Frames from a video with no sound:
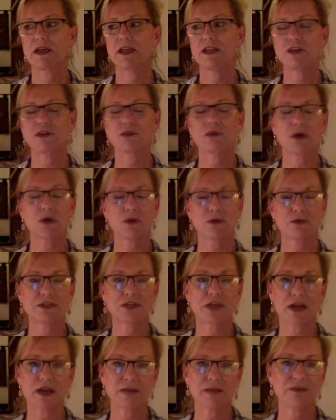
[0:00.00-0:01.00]
In your own
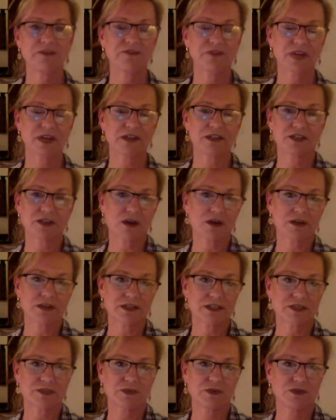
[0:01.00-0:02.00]
time, if I could talk
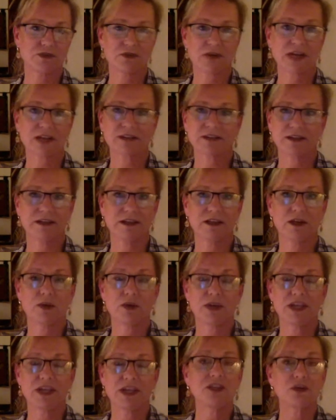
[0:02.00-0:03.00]
to someone directly,
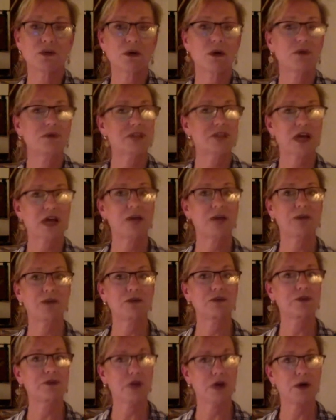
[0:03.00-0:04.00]
in your own time,
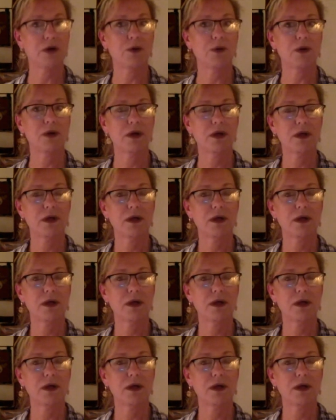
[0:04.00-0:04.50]
you'll know.